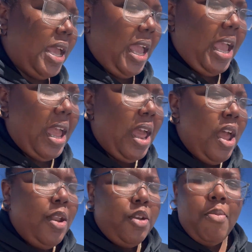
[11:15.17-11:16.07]
And
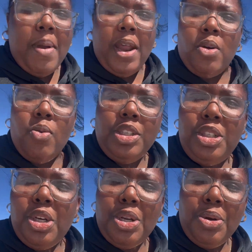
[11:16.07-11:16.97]
no matter what
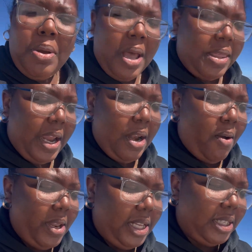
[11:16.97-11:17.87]
you do, they
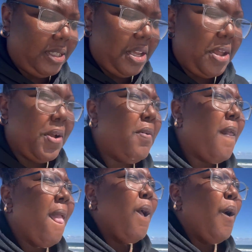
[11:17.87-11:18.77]
don't listen to you
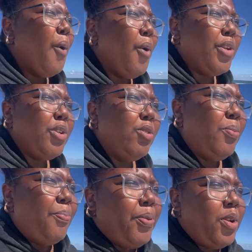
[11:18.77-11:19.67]
or you
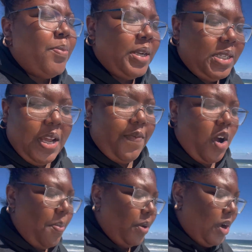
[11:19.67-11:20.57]
pretty much give
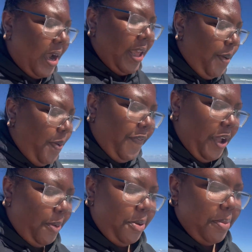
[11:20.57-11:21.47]
up trying to help a
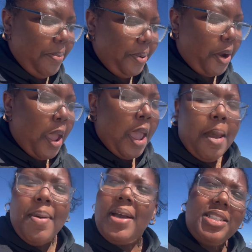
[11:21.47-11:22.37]
family member
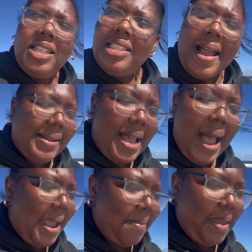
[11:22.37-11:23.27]
because it's not
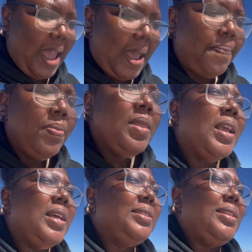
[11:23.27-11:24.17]
time yet.
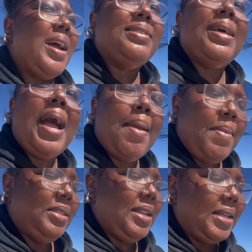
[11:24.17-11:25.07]
It's not time.
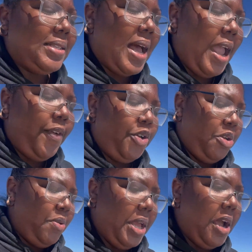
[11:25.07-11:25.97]
It's not time for
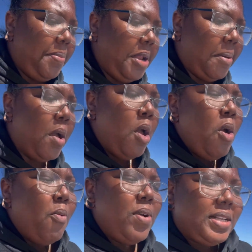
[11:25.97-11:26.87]
you to help them.
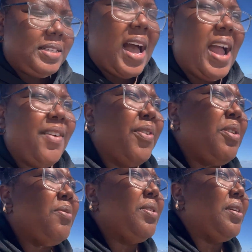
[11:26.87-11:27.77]
When it's time for
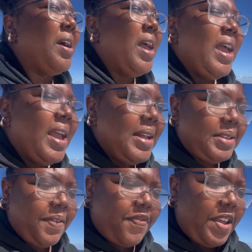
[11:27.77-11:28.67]
you to
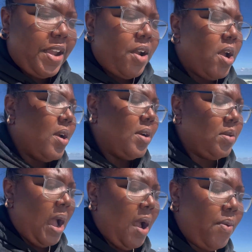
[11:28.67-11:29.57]
interfere,
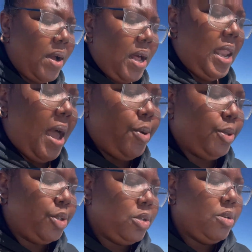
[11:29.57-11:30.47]
God will allow you
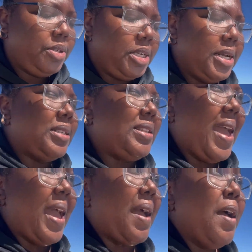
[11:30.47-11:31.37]
to do just
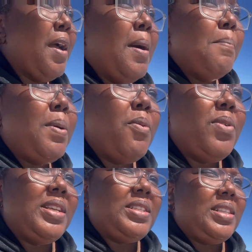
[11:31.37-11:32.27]
that. But
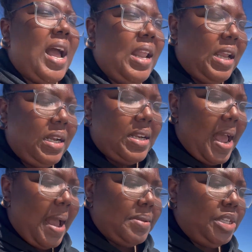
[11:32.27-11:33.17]
when it's not their
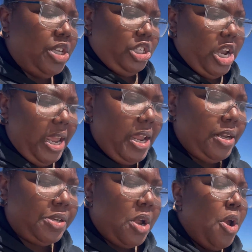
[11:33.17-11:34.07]
time to
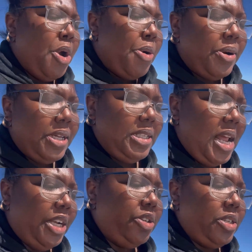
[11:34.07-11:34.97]
change or it's
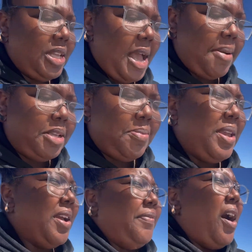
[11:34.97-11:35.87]
not your time to
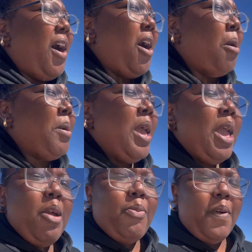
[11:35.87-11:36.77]
be involved,
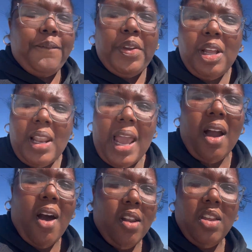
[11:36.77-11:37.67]
it will feel like
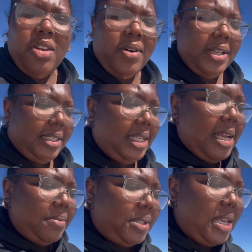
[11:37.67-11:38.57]
all of your
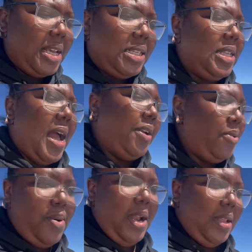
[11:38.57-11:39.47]
attempts is not
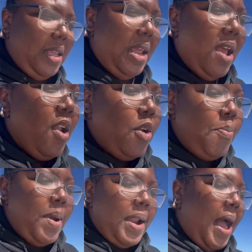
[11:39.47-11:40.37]
doing nothing. No
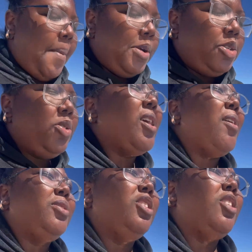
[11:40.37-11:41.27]
matter how much you
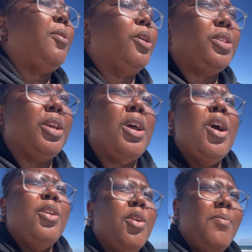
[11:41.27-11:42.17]
talk to a person,
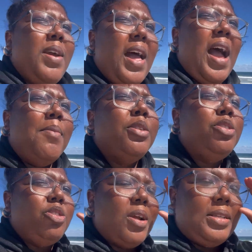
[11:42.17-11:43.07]
no matter how much
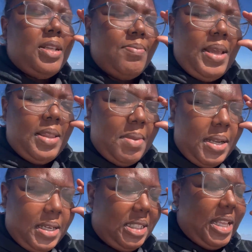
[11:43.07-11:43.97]
you try to make them
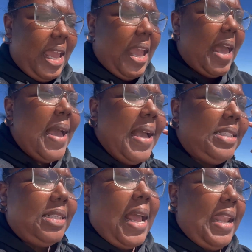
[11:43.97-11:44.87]
understand,
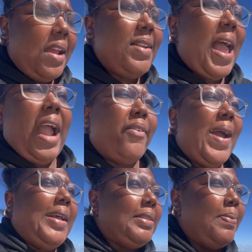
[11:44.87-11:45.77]
it's like they're not
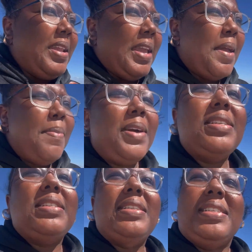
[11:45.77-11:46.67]
grasping it
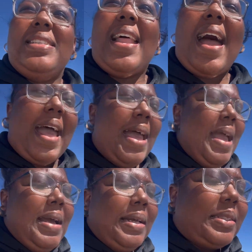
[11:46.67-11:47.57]
because it's not
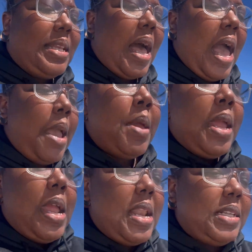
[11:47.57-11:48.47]
time.
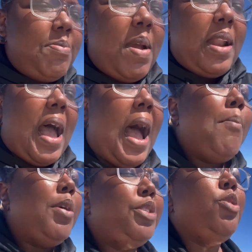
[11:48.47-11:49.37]
It doesn't matter how
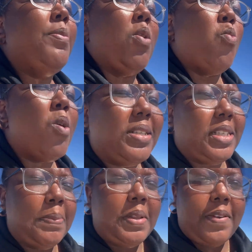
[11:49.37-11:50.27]
much you may want
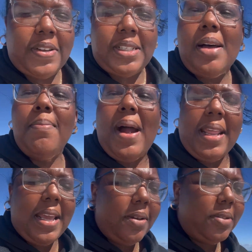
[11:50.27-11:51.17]
something for
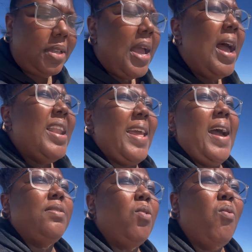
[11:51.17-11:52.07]
somebody else, they
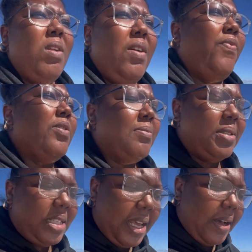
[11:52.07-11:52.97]
have to want it for
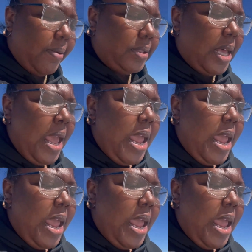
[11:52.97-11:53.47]
themselves.